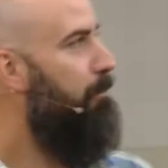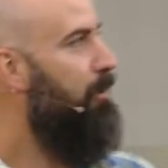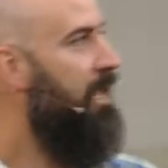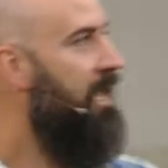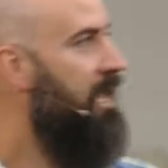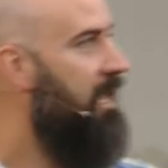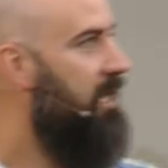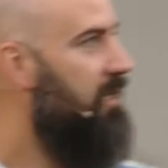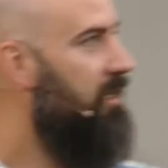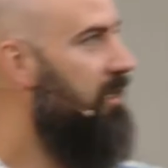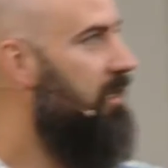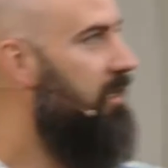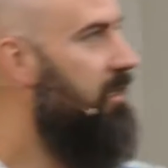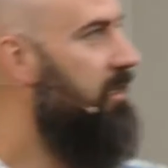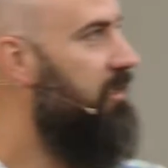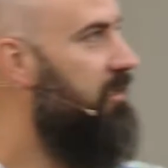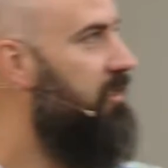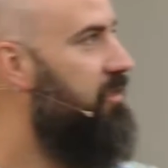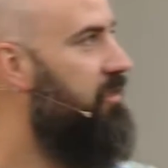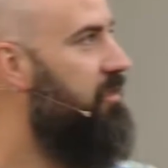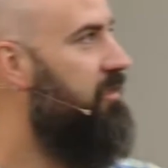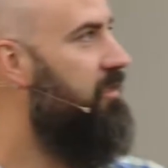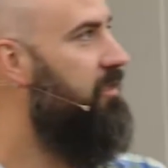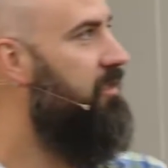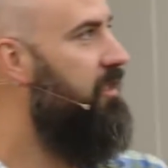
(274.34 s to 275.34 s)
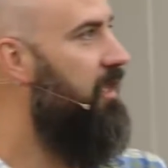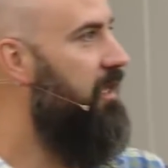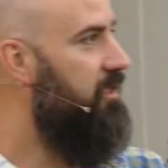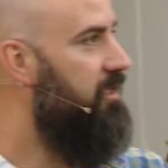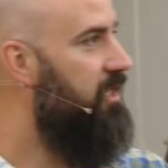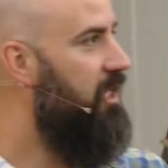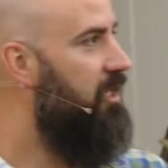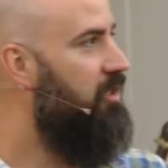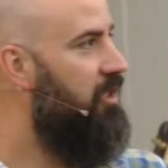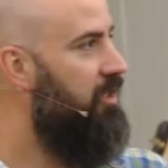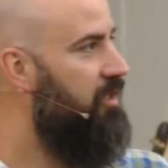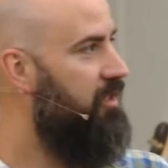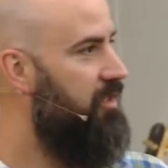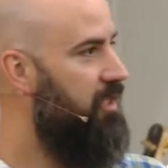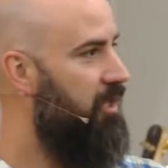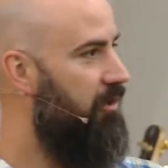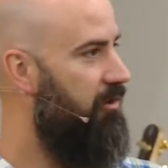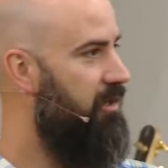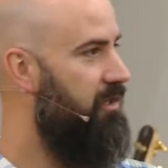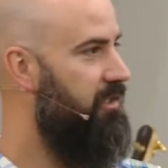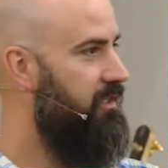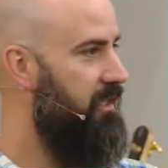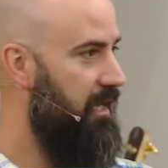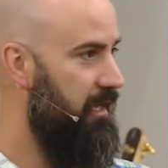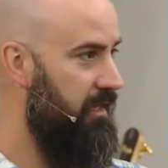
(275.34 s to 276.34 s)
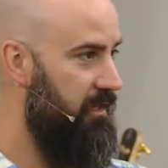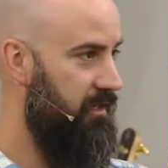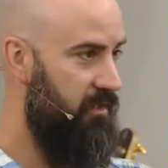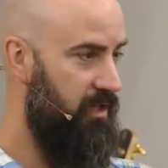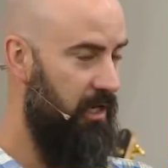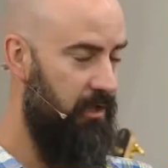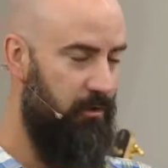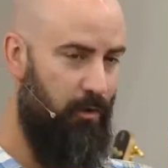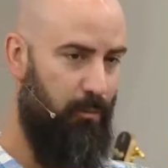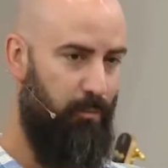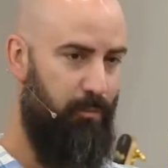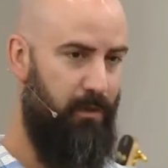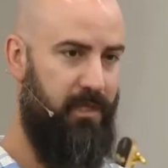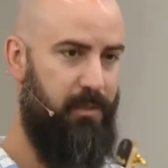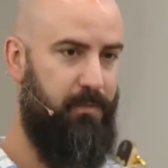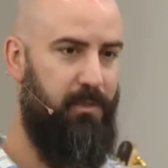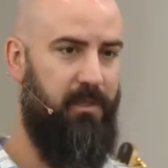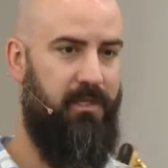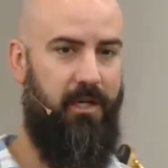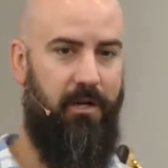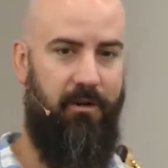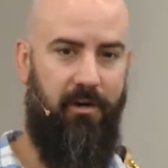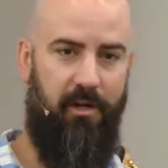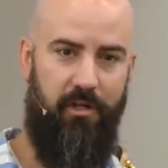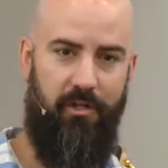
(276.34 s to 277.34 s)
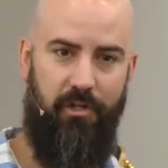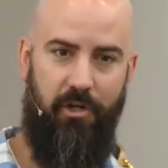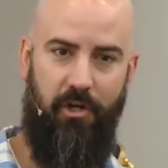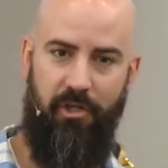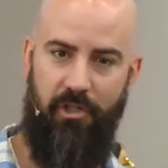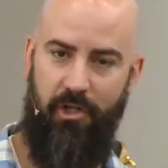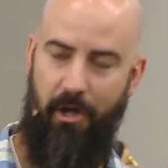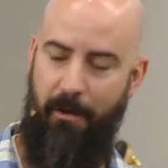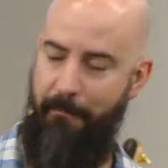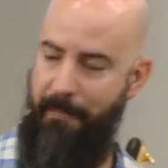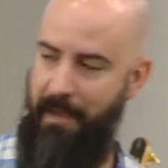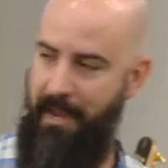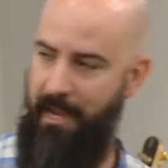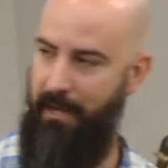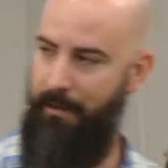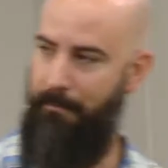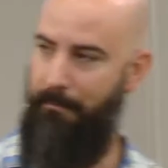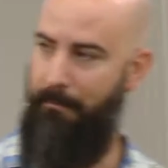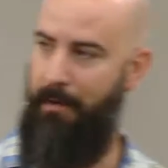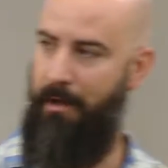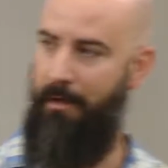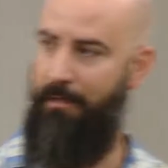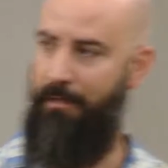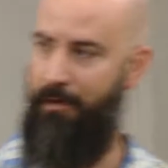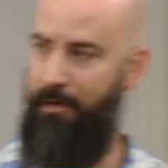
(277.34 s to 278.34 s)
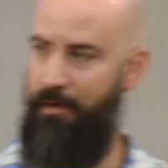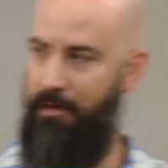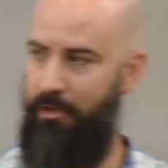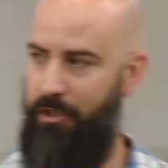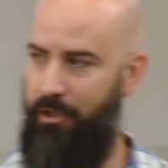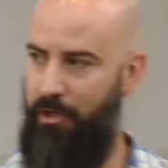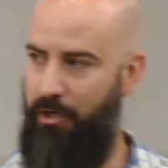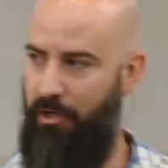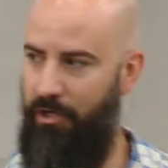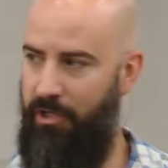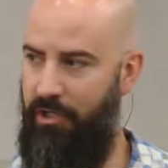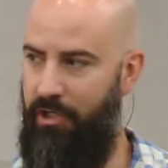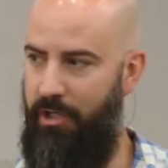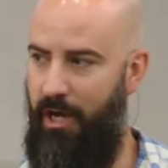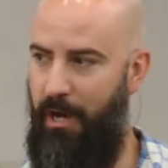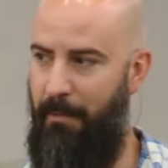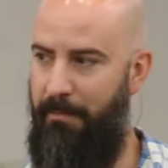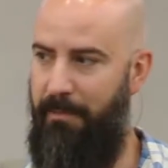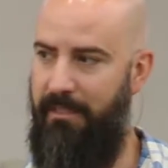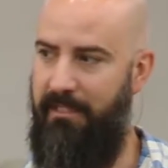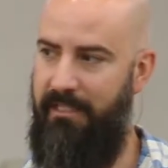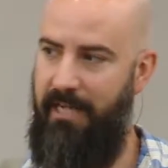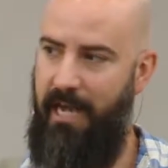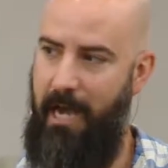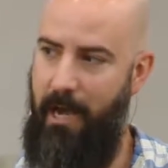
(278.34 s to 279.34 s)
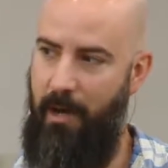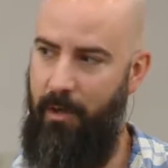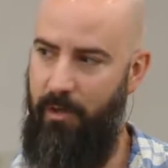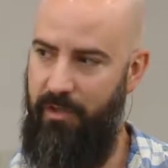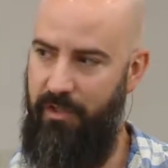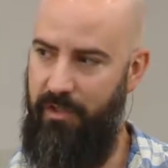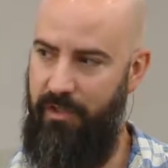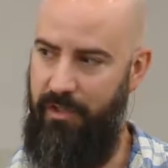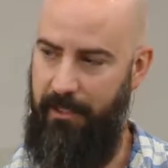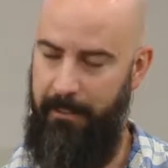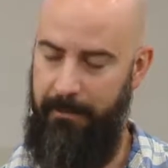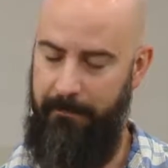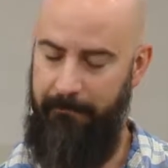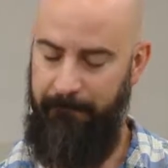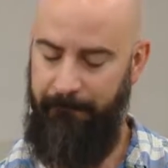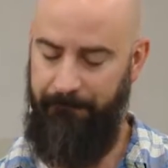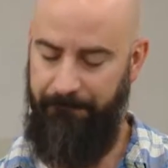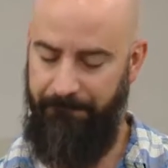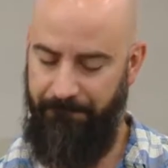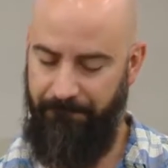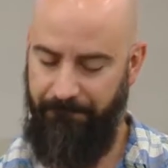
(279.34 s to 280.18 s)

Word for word: planned a, a, teaching series at Central Presbyterian Church, our main mother church up in Towson